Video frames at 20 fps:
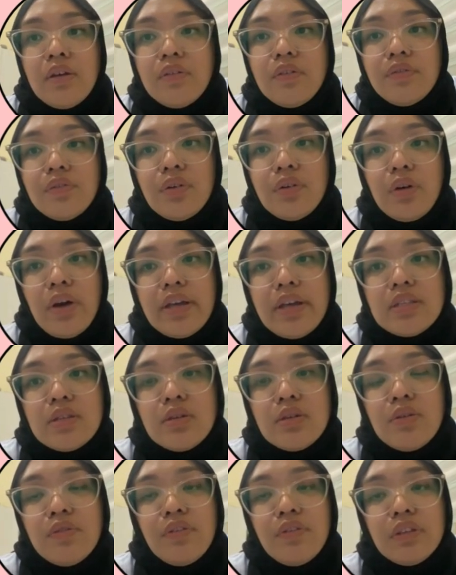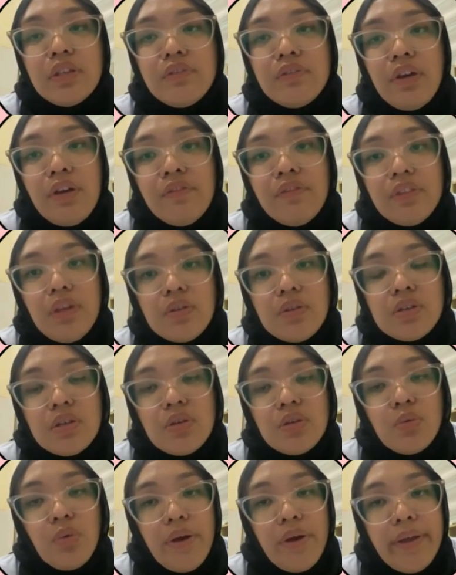For ISO
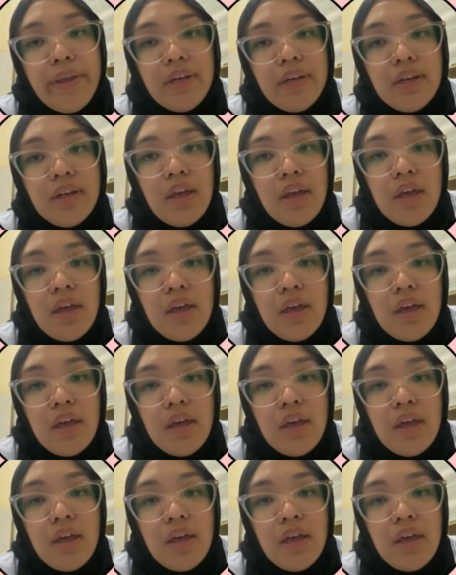45001,